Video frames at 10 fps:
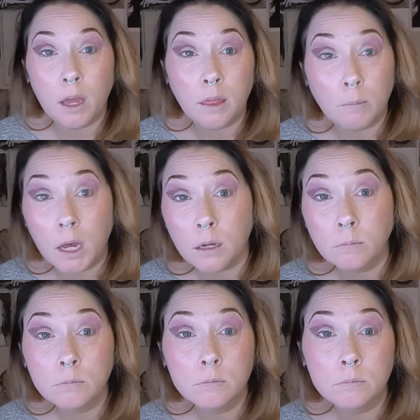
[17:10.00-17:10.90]
them up,
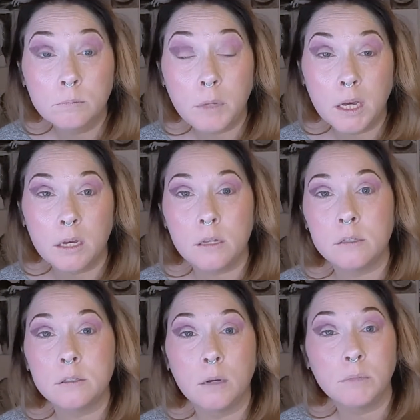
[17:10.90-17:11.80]

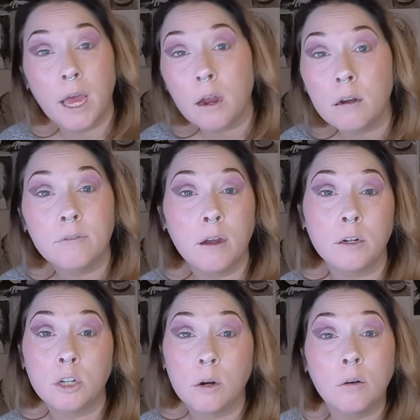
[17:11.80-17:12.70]
because I'm tired of their
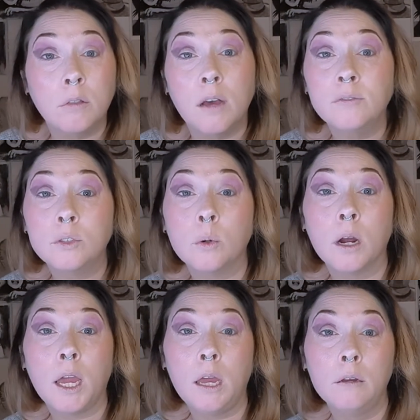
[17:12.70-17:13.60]
eternal love
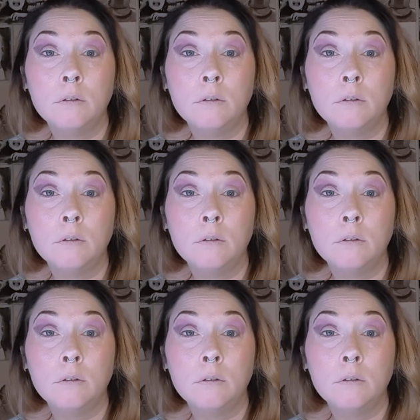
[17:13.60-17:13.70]
story.